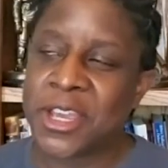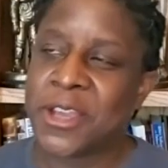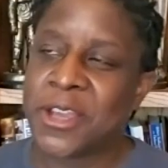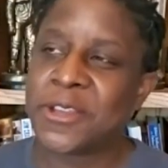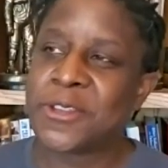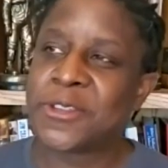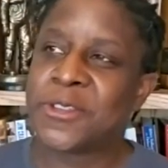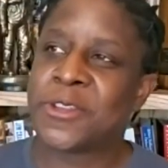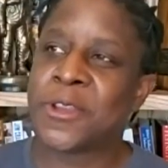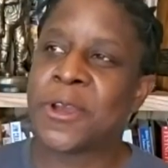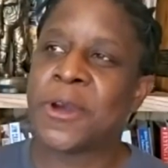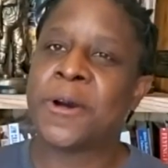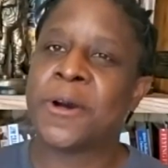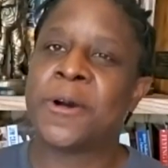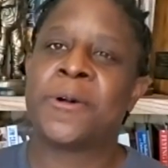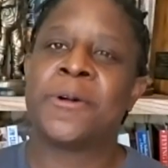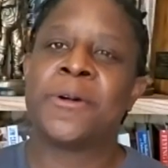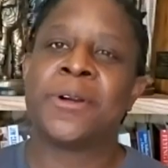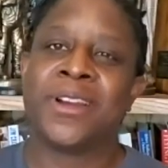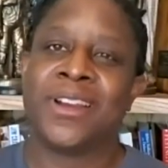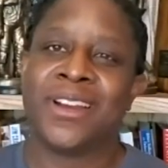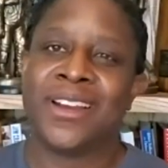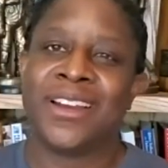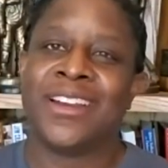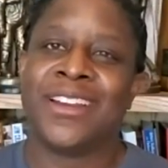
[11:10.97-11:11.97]
So
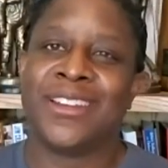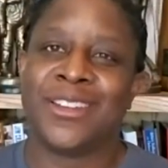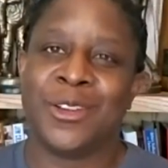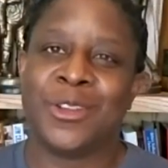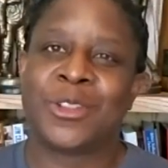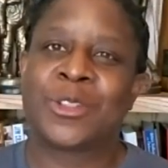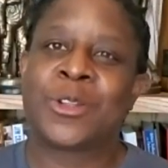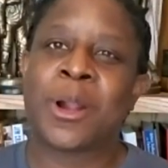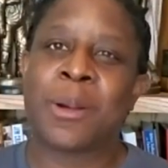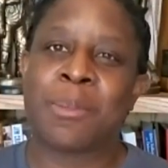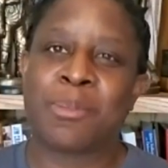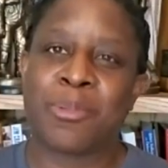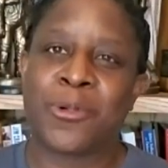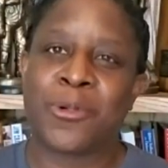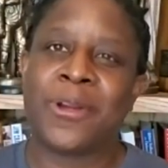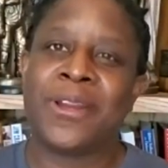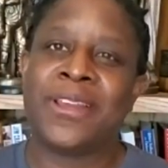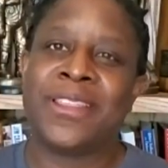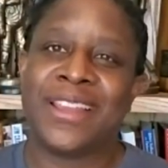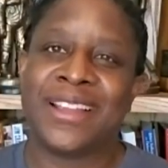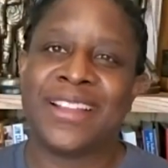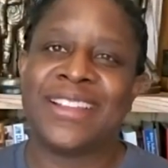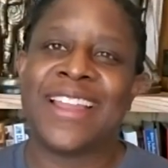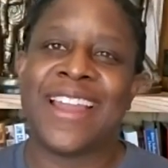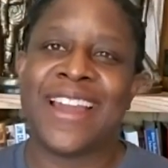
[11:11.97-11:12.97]
you start
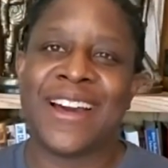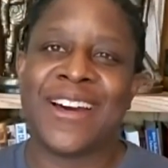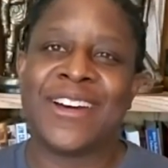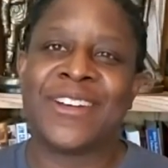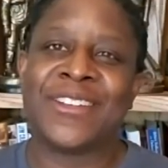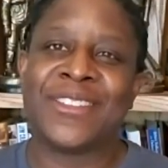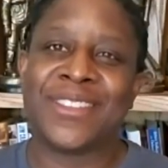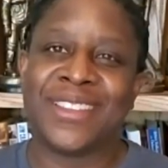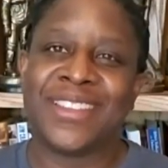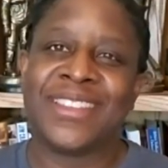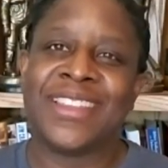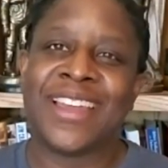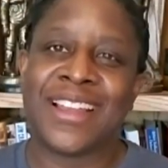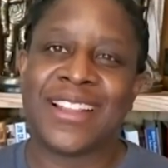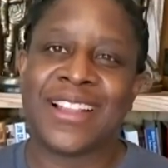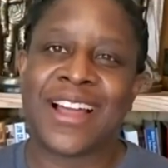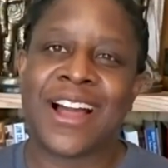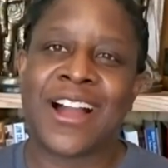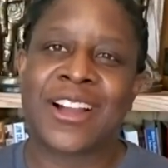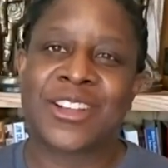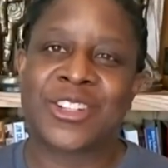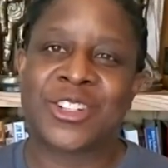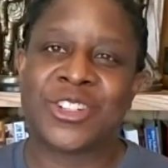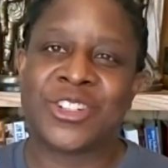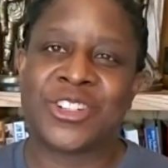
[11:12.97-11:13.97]
breathing down that
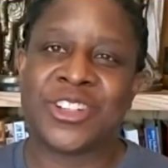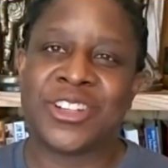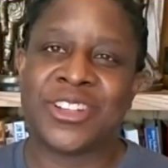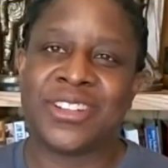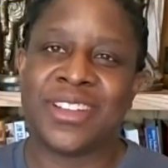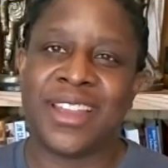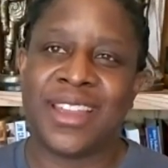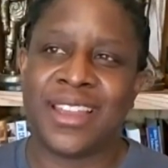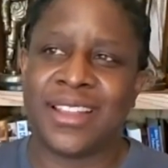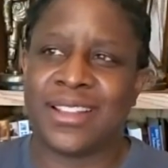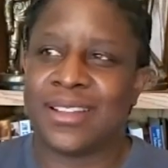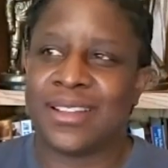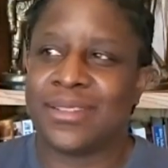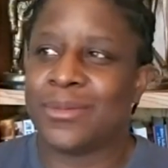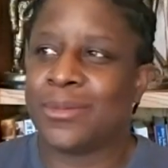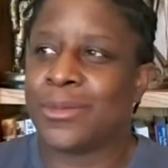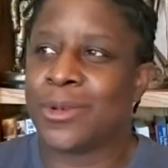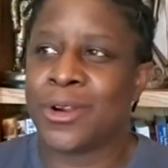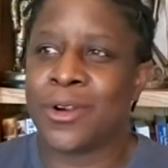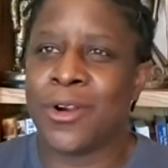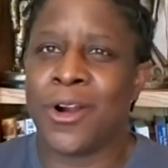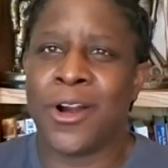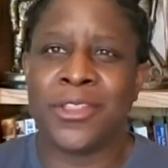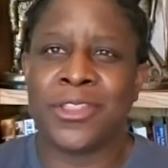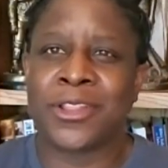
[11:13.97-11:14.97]
oxygen and
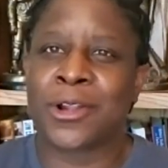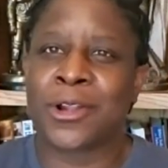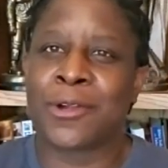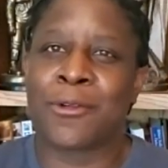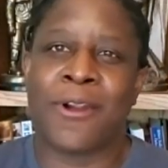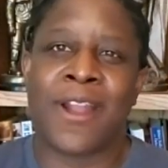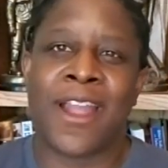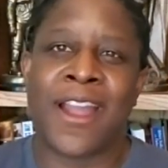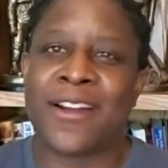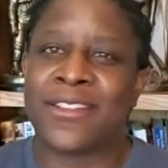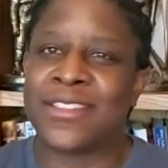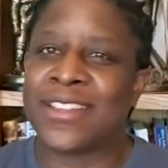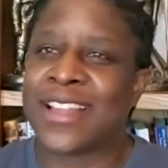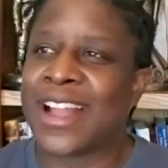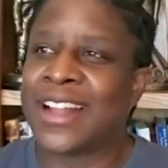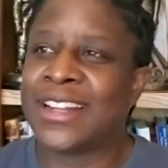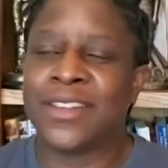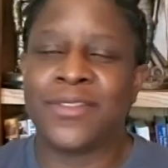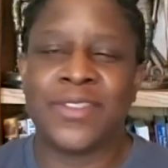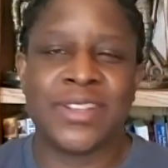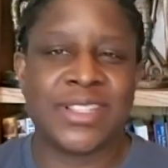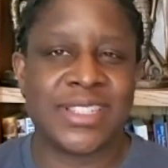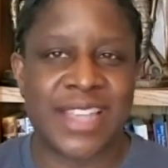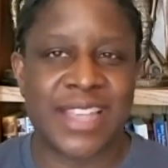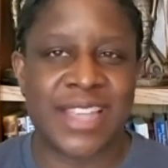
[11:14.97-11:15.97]
we're on the ground not
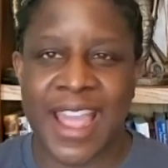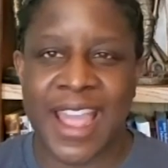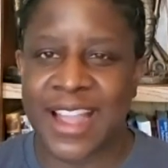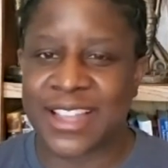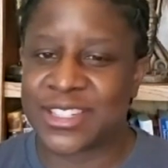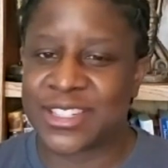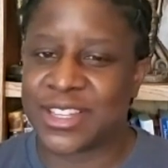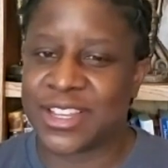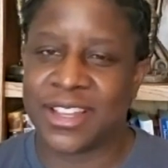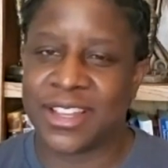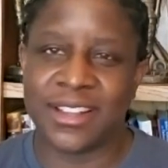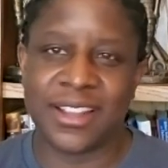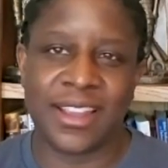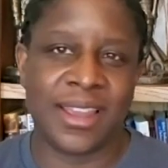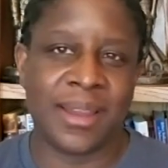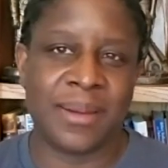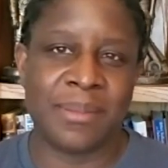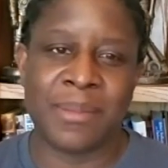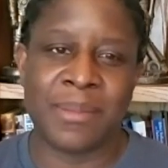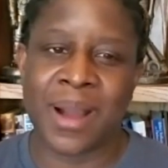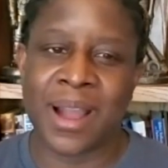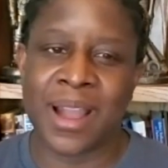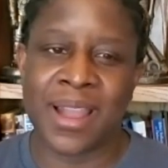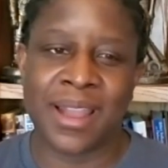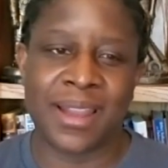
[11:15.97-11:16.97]
even taxiing and
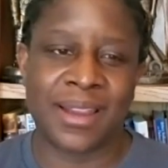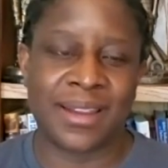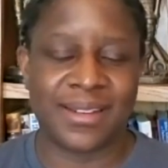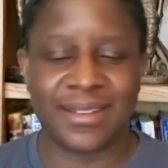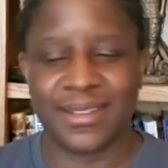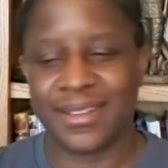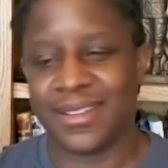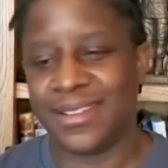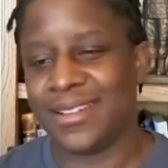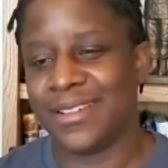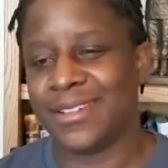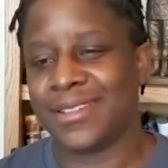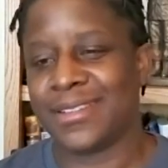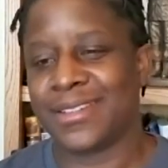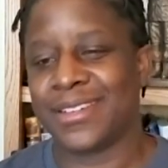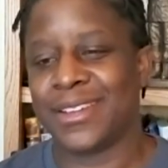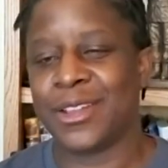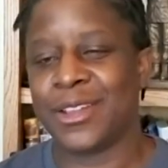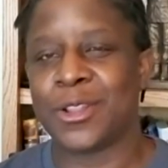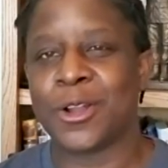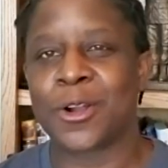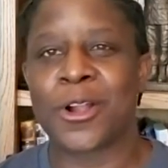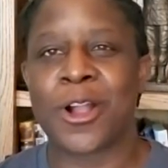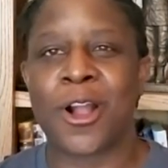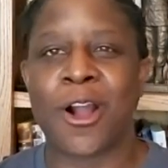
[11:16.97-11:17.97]
my you
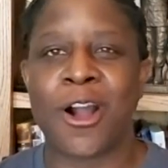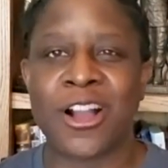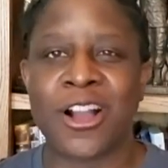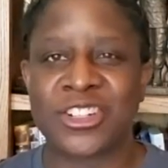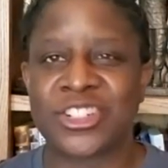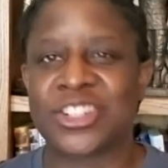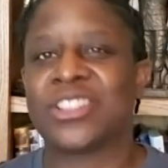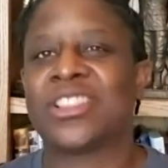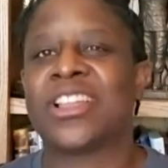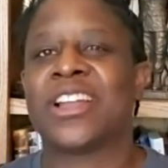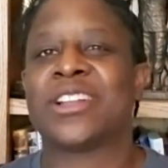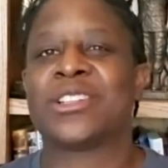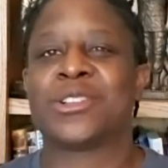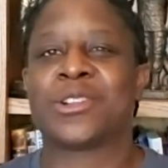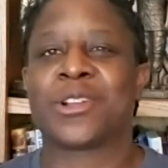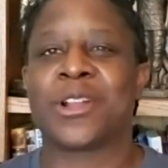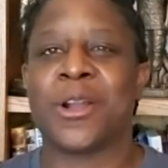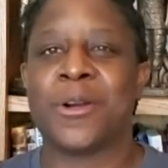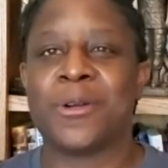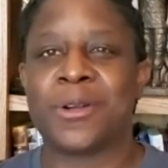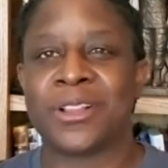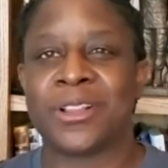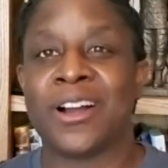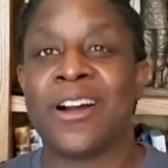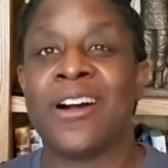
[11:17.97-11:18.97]
know caution lights are
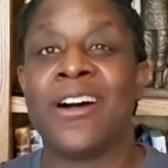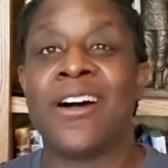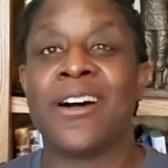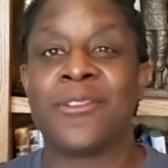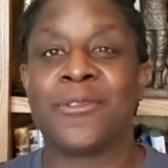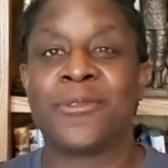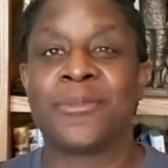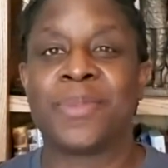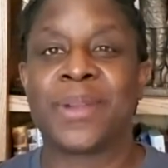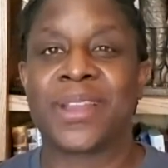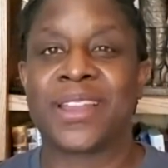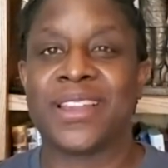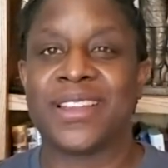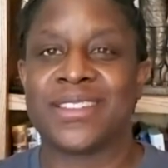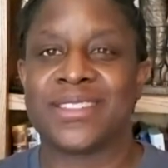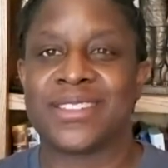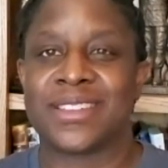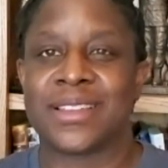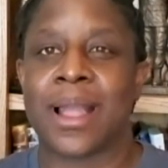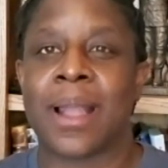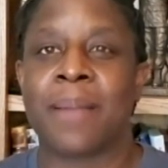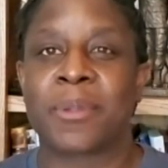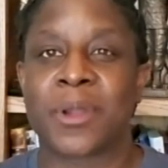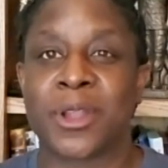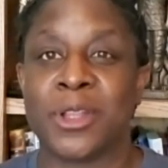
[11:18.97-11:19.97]
going off because
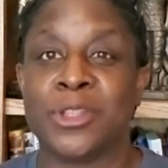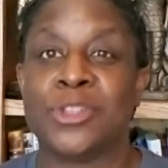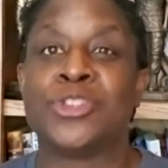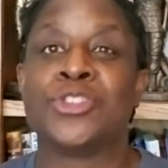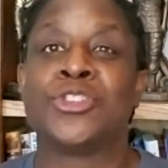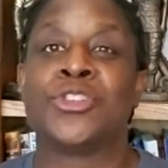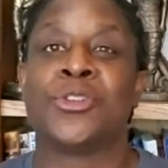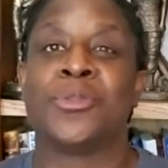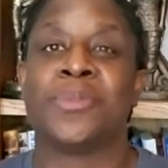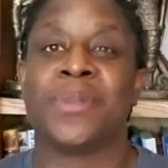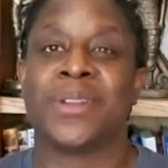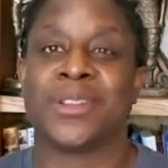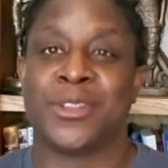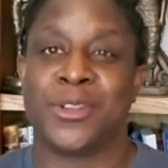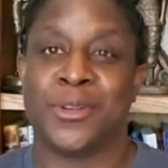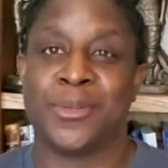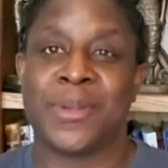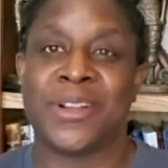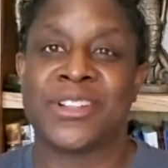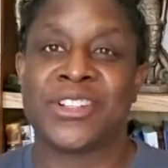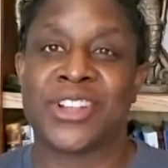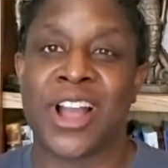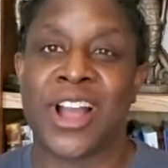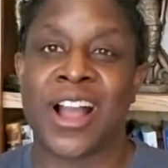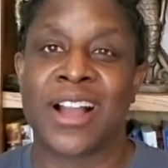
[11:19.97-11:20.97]
i'm consuming too
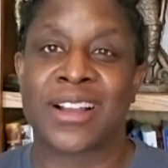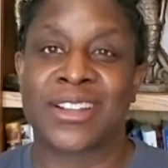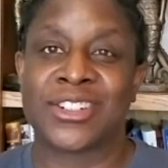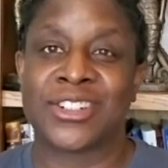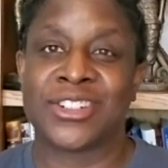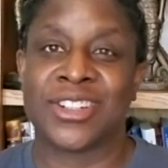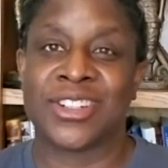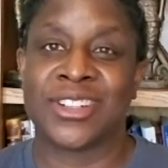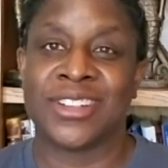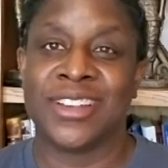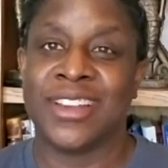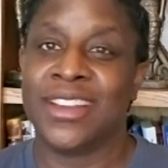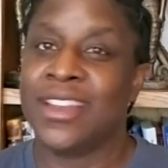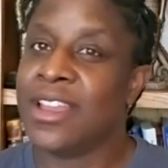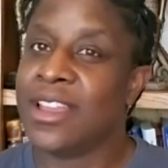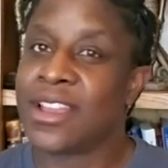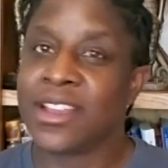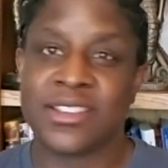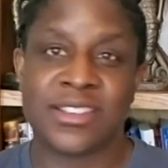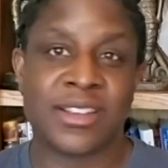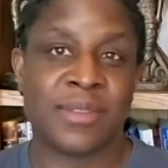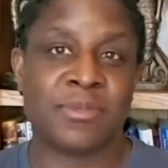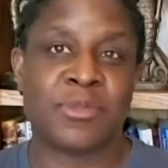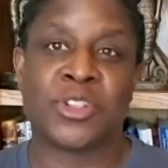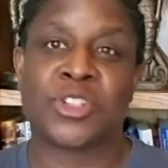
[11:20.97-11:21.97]
much oxygen
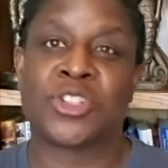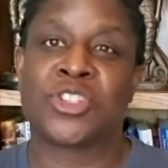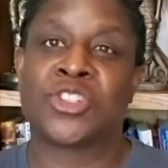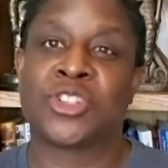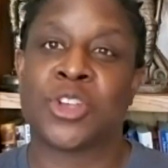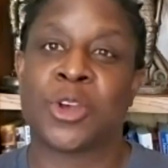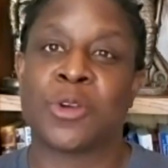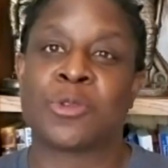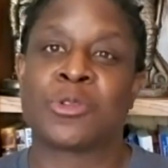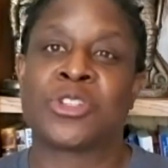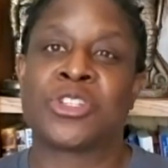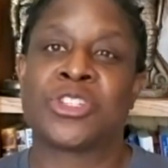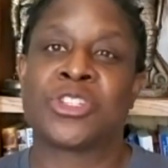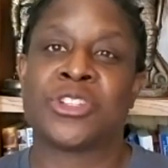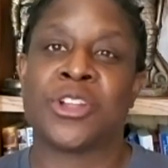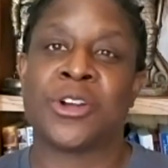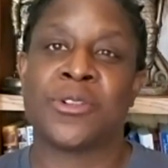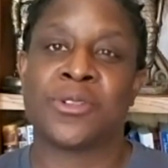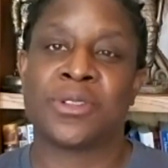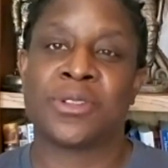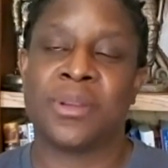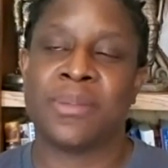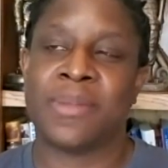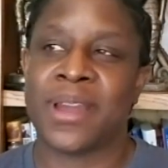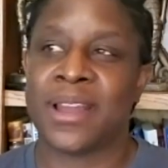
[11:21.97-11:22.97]
because i'm just so
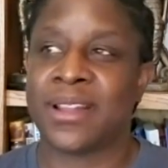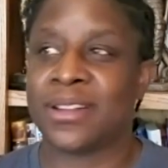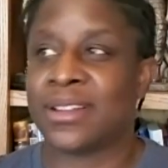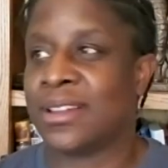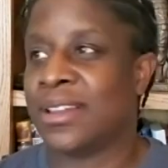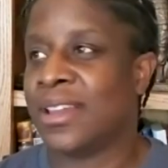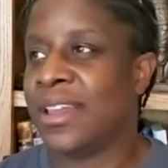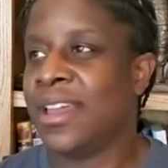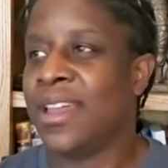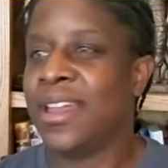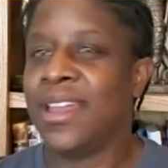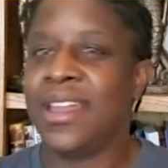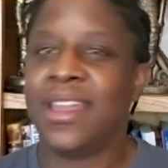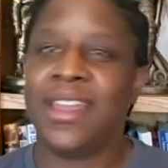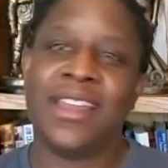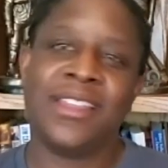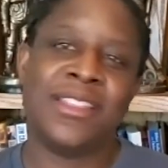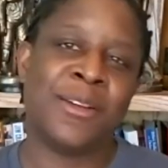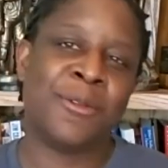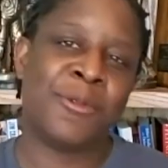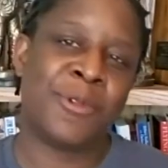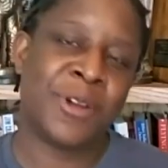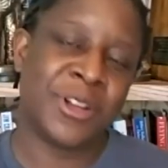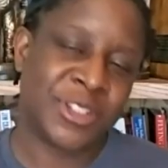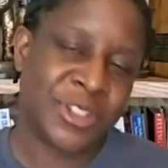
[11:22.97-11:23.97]
stoked about it and
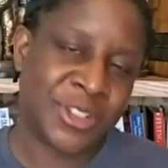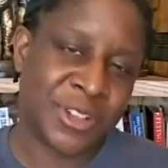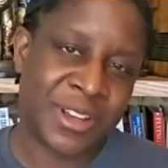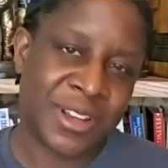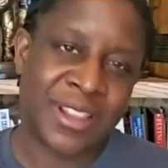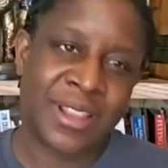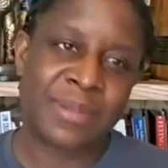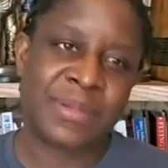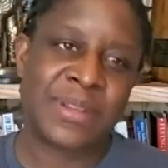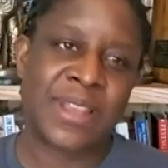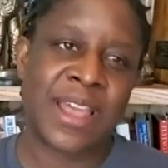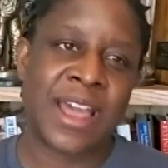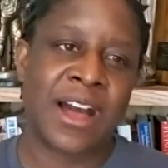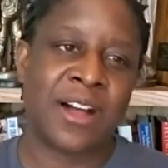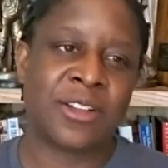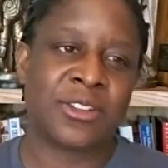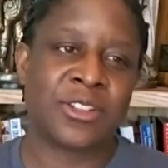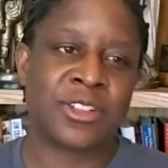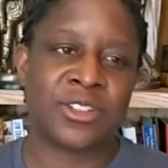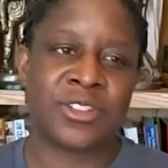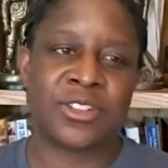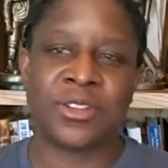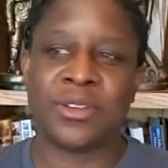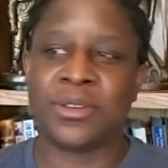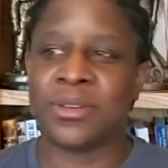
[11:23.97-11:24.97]
then once you get up to
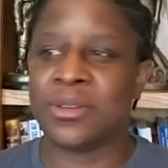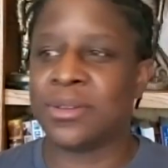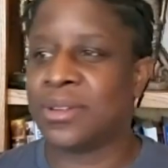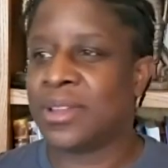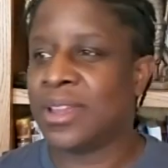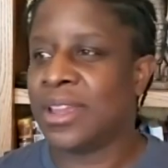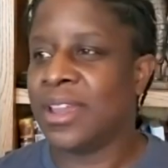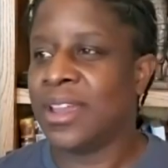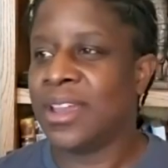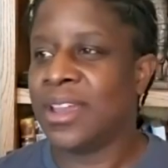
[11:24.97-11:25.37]
altitude